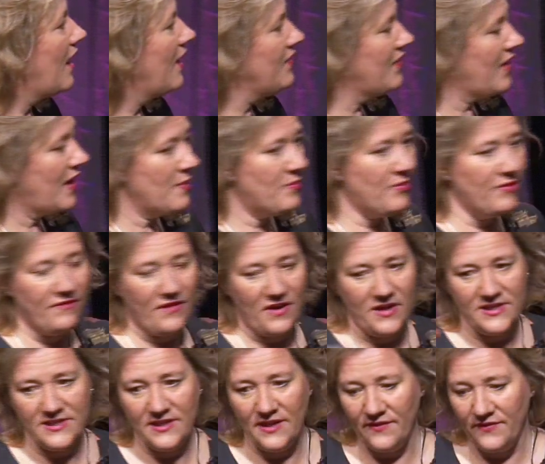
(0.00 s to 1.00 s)
And they're
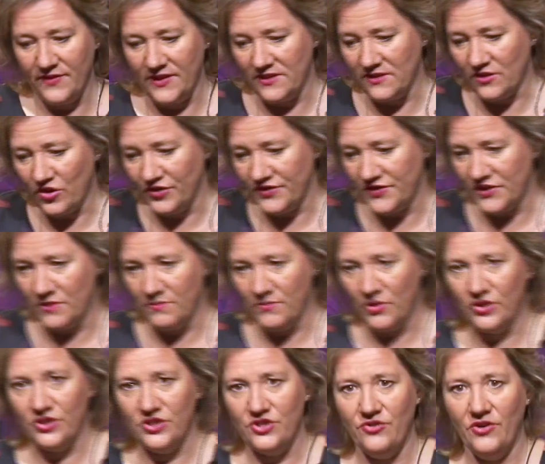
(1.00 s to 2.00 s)
providing this constant
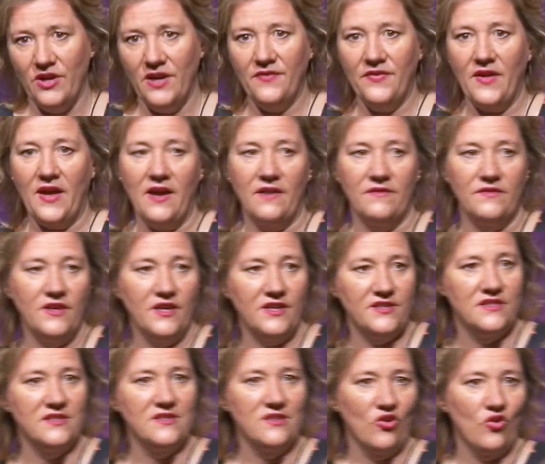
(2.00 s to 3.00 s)
monitoring. They have
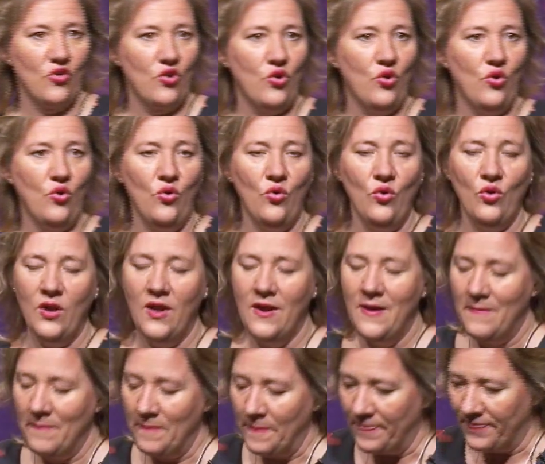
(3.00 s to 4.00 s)
nurses on call.
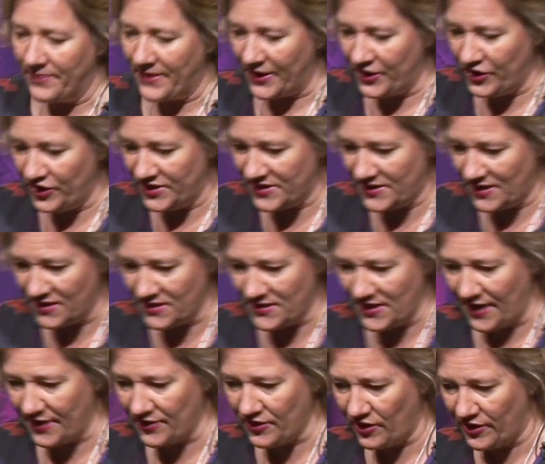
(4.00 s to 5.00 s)
They're using
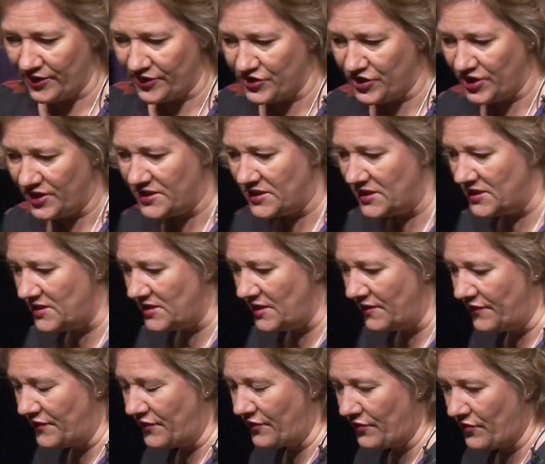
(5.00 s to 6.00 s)
technology to
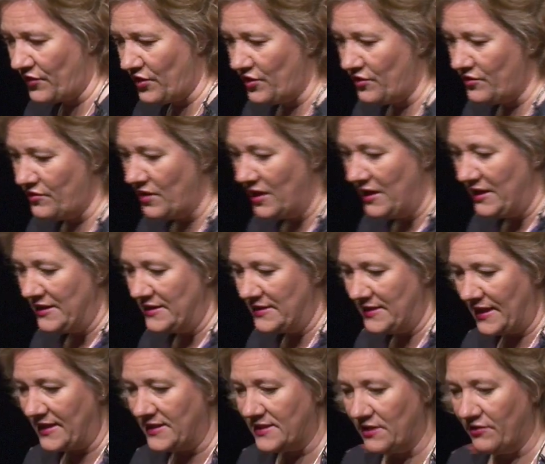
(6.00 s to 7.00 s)
sift through
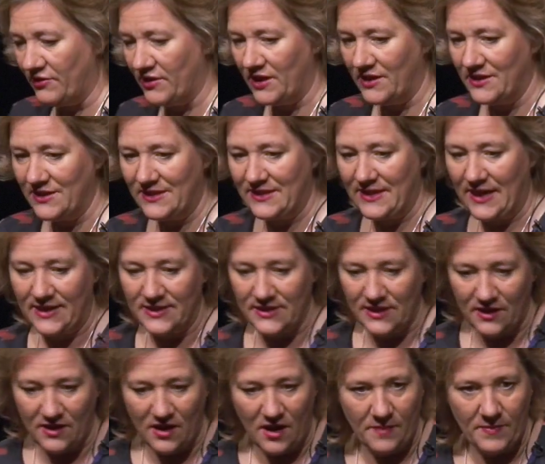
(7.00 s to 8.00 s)
data and
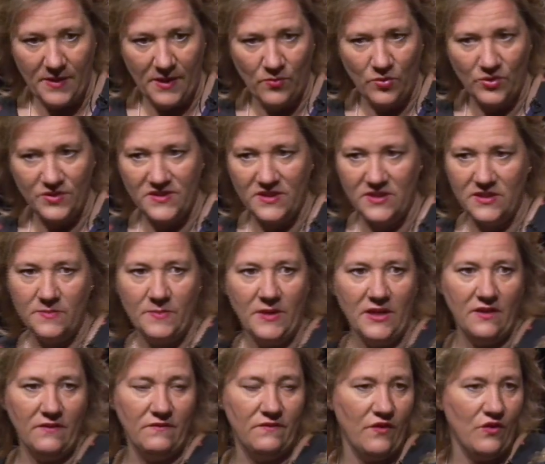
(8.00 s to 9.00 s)
understanding, and IBM Watson's
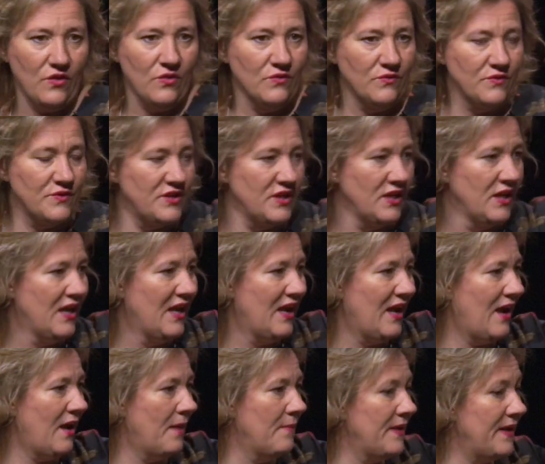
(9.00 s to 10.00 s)
been involved
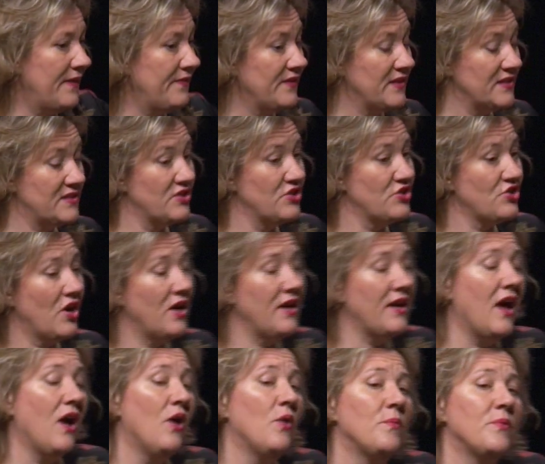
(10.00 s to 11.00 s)
in this to try
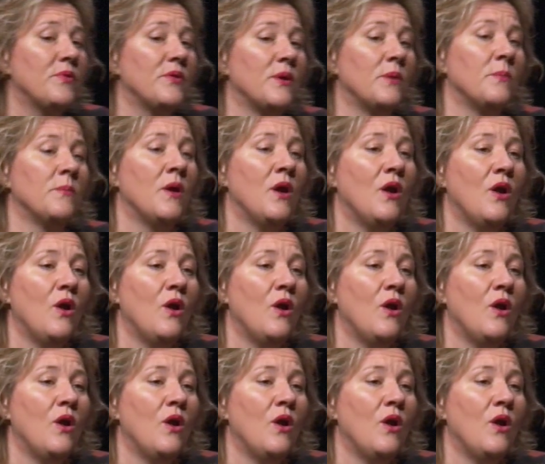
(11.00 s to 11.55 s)
and help them